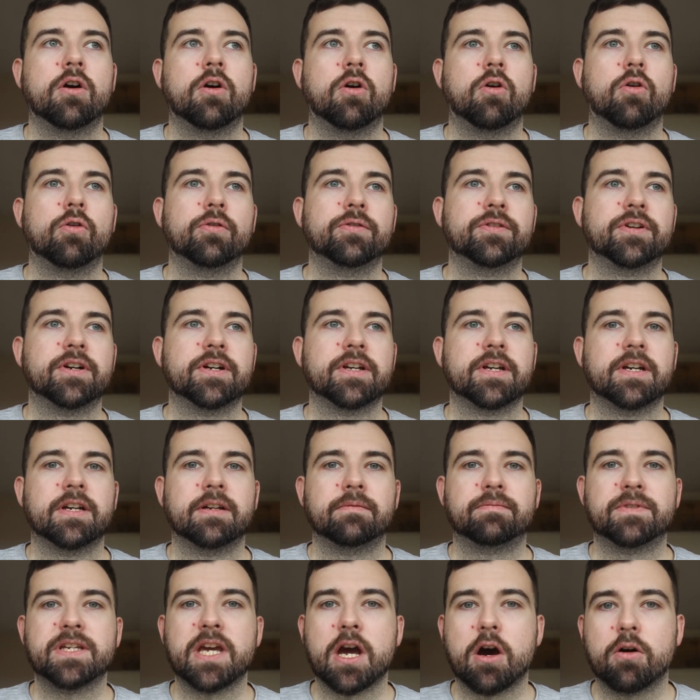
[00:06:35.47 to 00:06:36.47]
under
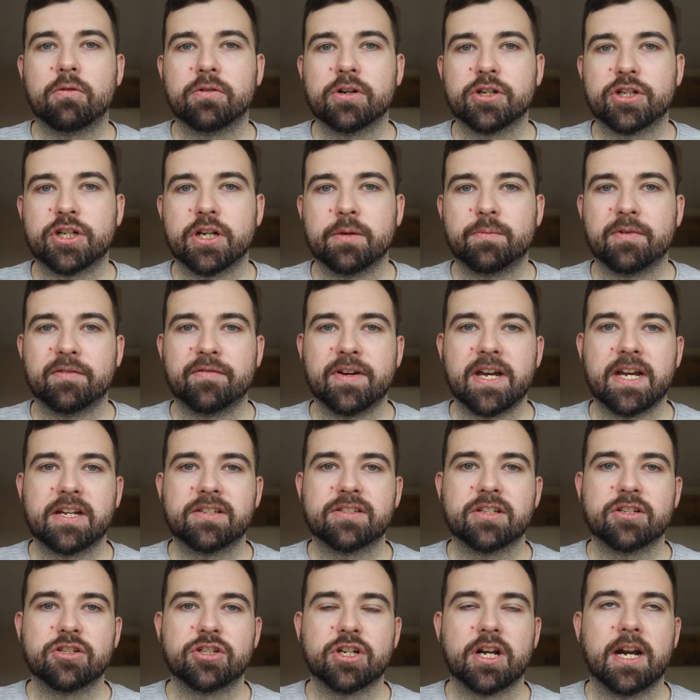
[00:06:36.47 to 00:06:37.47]
the ownership of Hicks
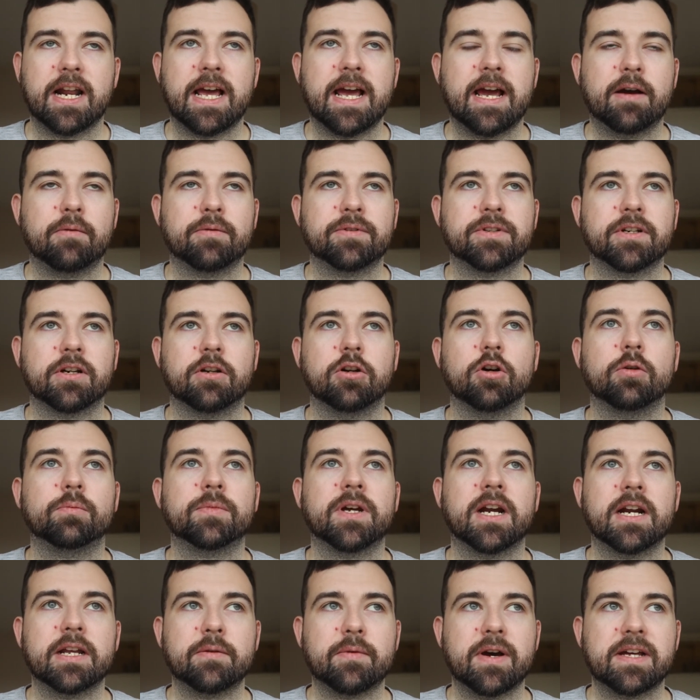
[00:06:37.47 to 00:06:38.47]
and Gillette when the club
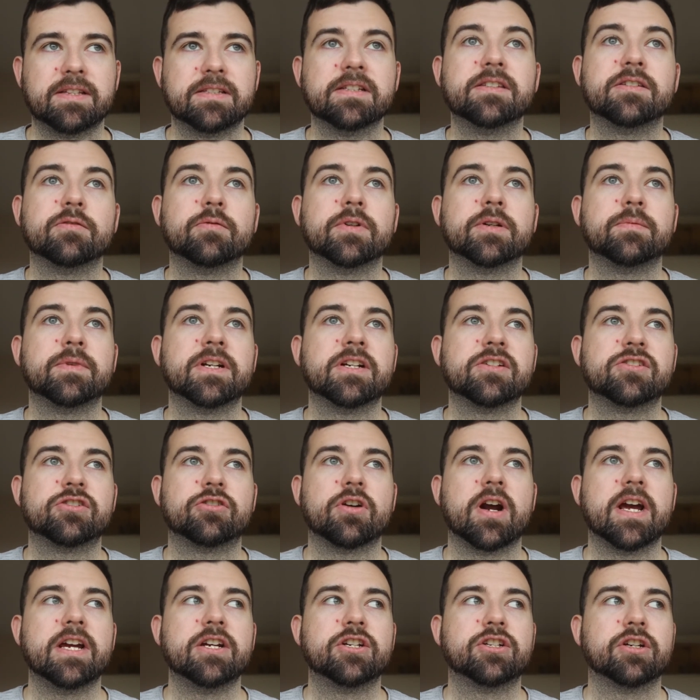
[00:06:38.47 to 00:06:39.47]
nearly went into
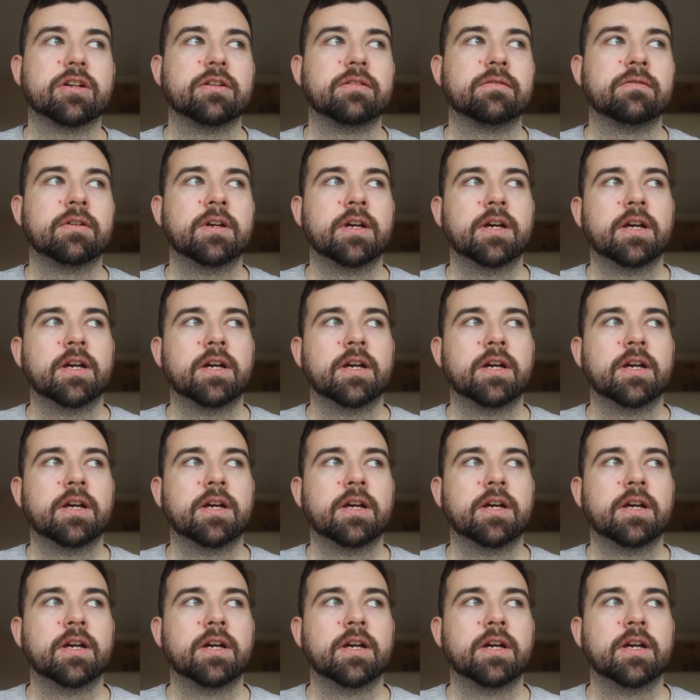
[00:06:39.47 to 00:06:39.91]
administration.